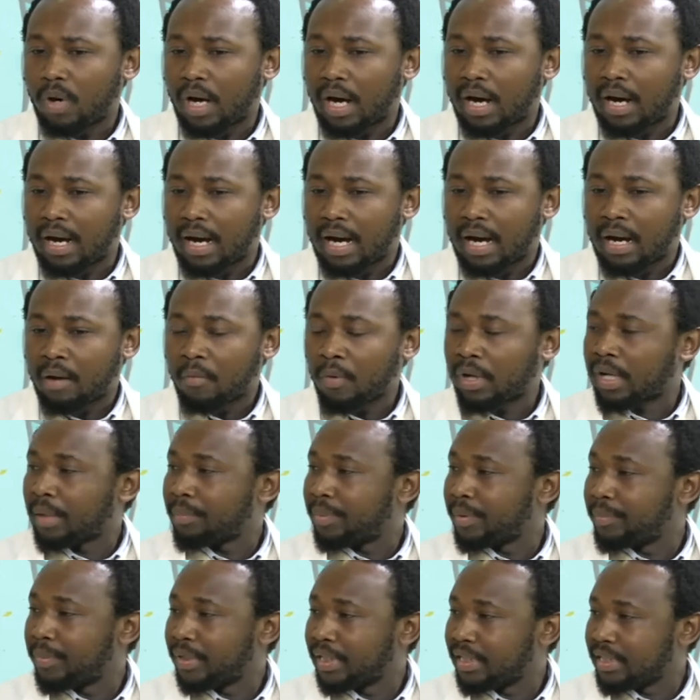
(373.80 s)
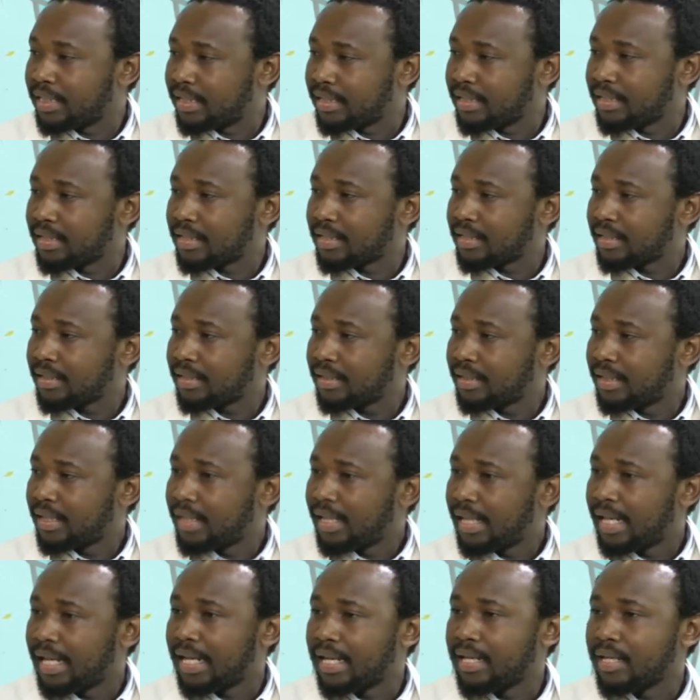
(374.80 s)
our capabilities,
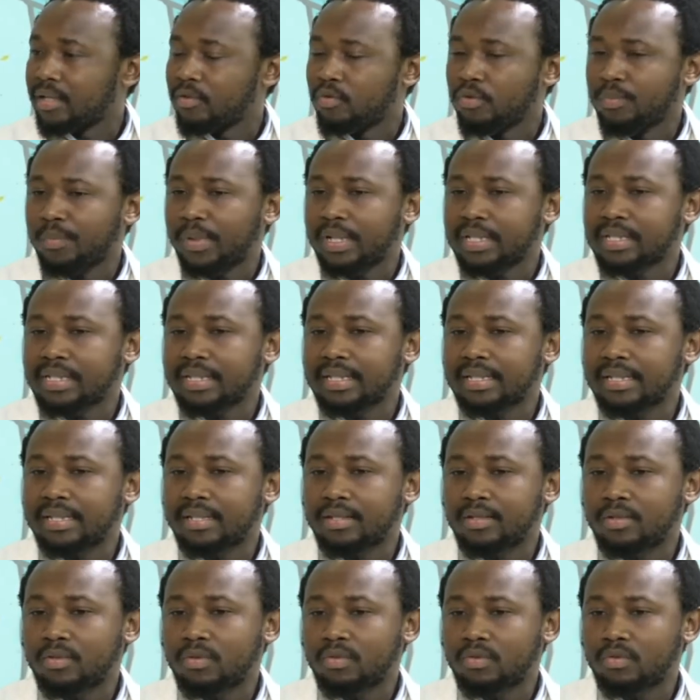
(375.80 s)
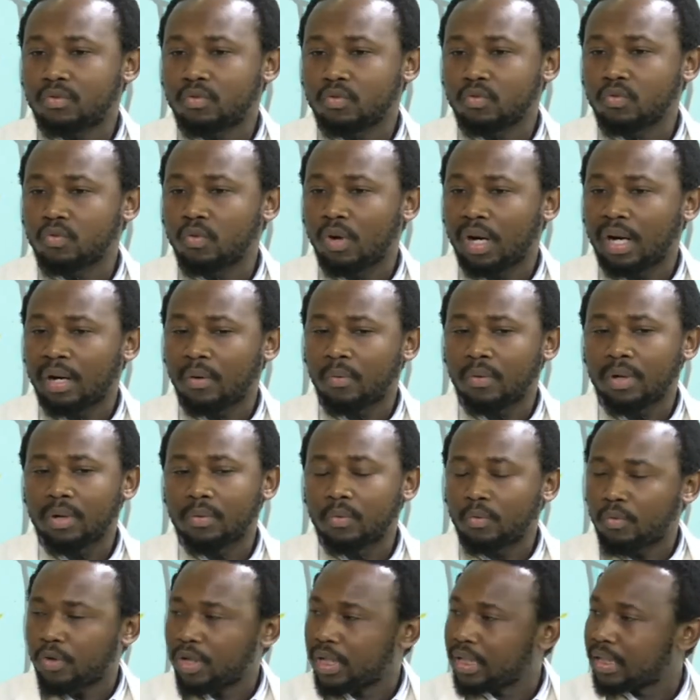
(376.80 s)
and we mustn't do our
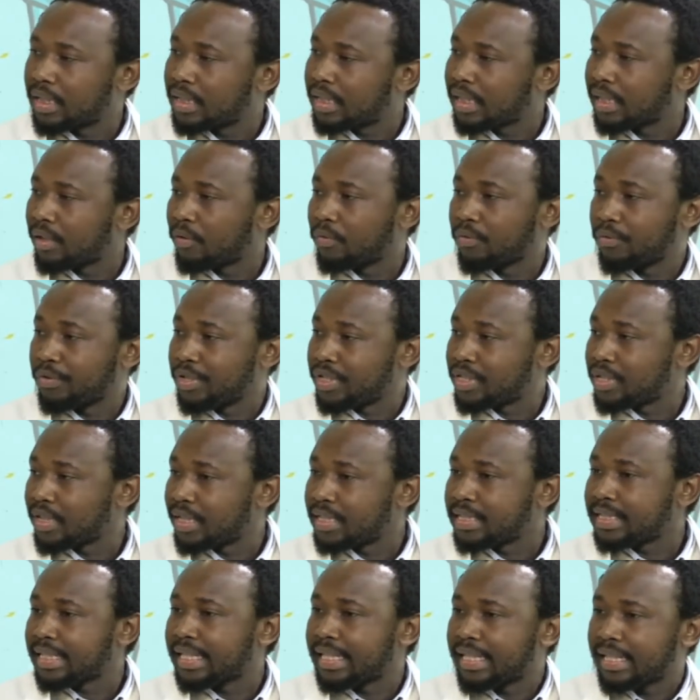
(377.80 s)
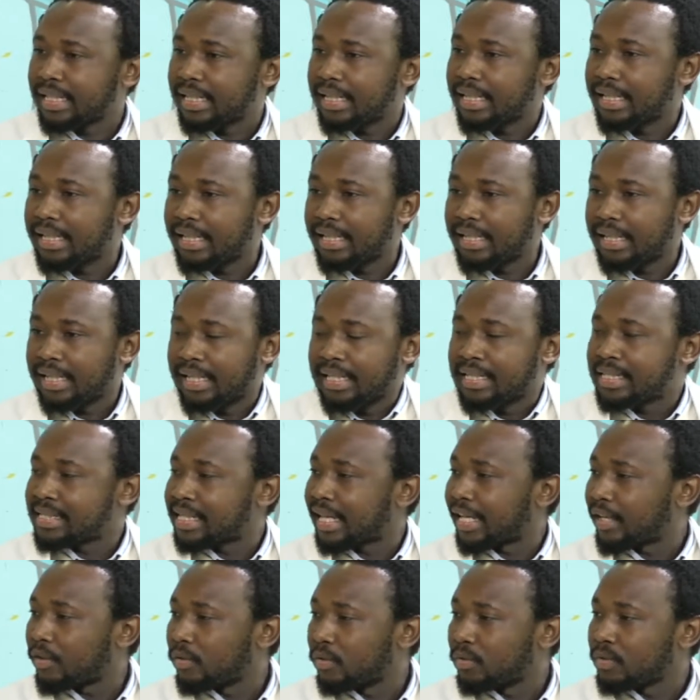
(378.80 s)
work, our research in
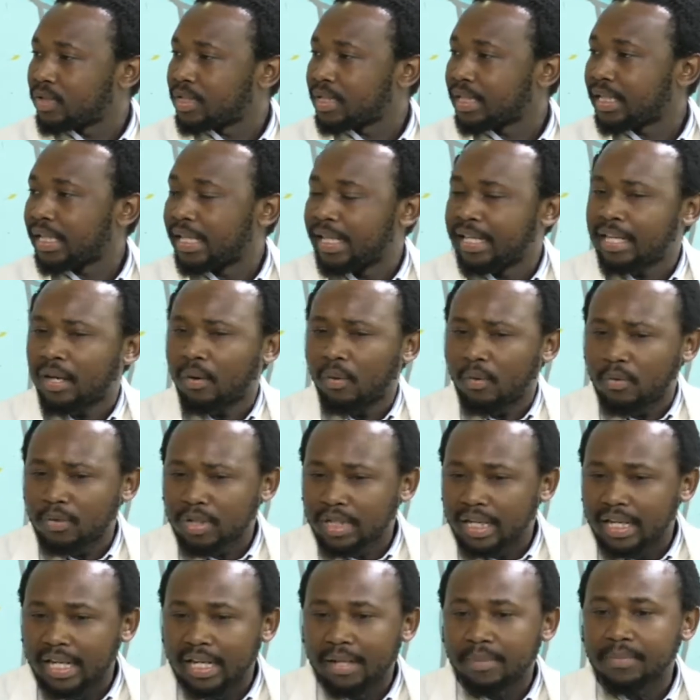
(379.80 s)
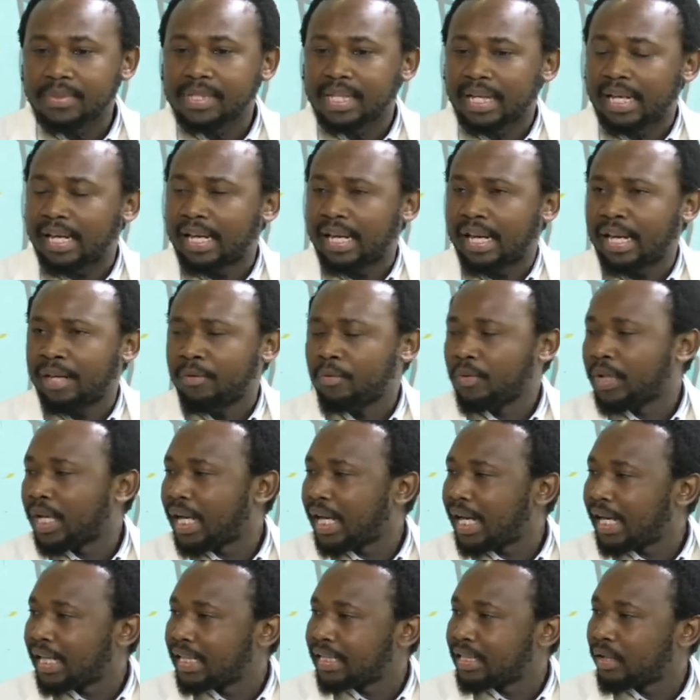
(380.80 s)
silos, in our own labs, and we
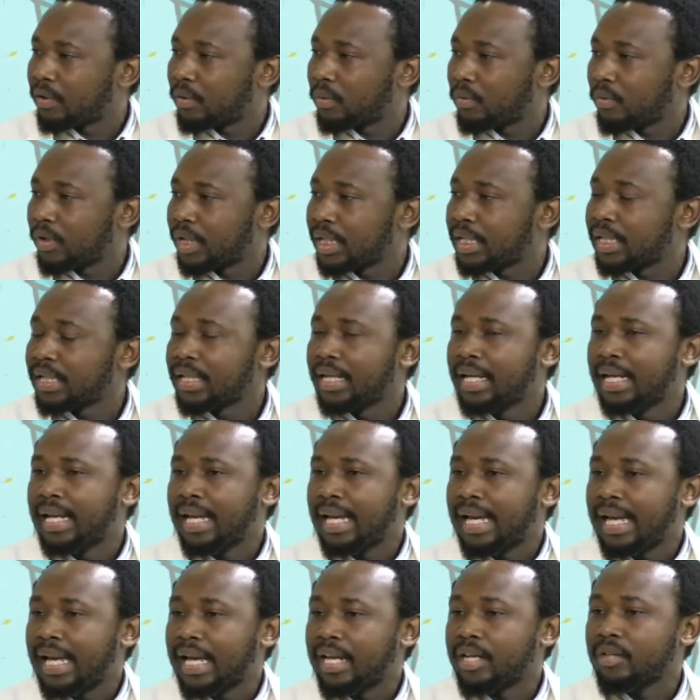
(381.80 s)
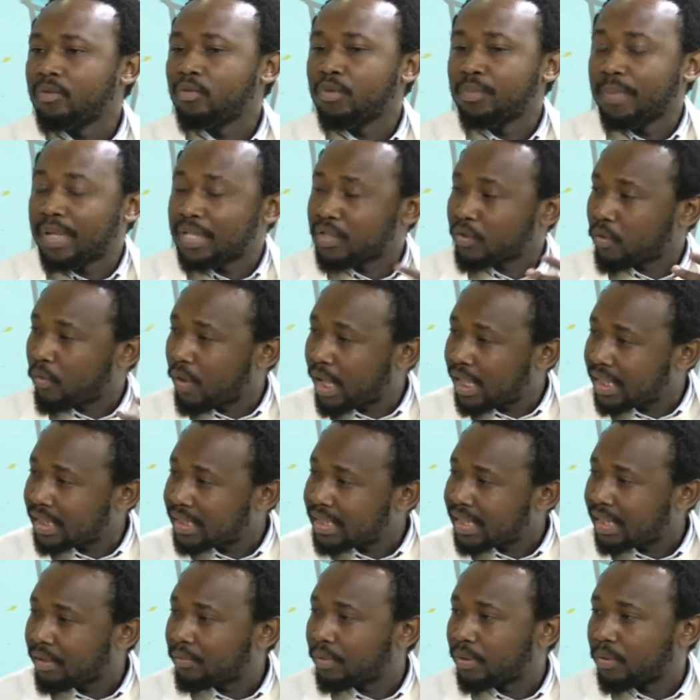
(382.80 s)
hide our work, and we must write
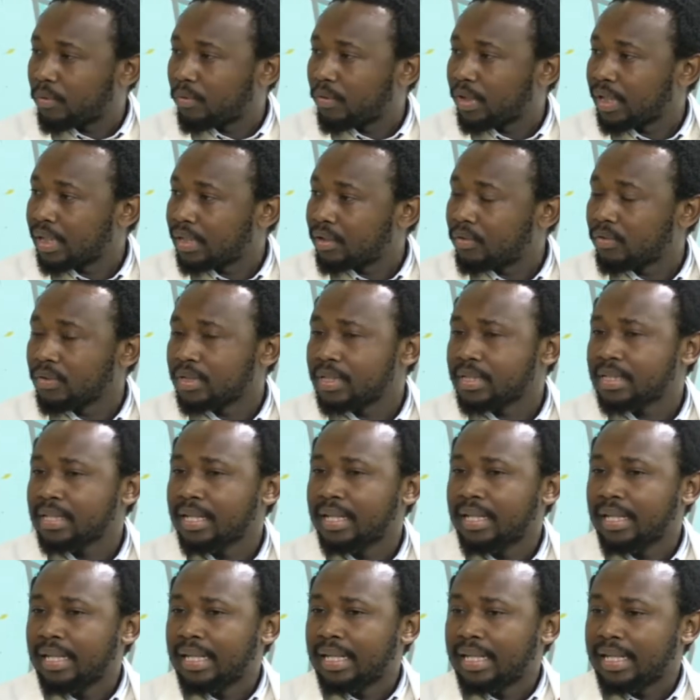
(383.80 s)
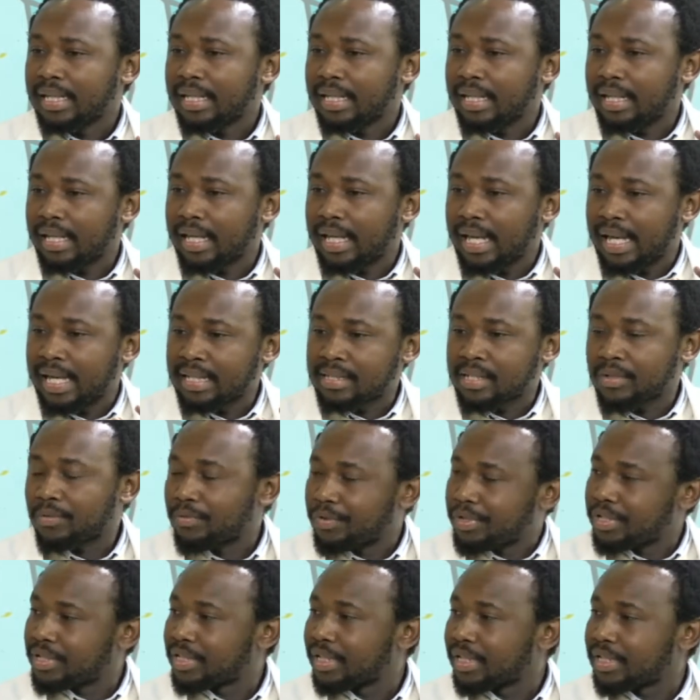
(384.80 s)
our work, because as a
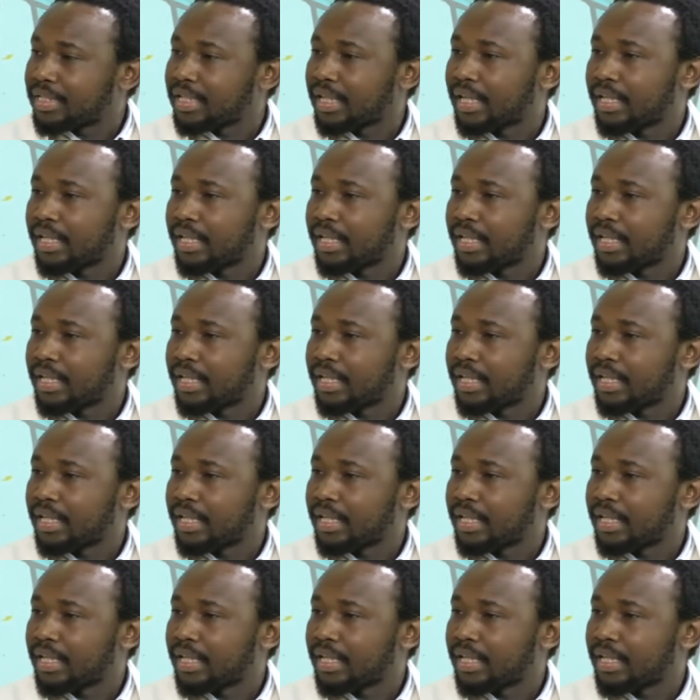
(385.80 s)
researcher,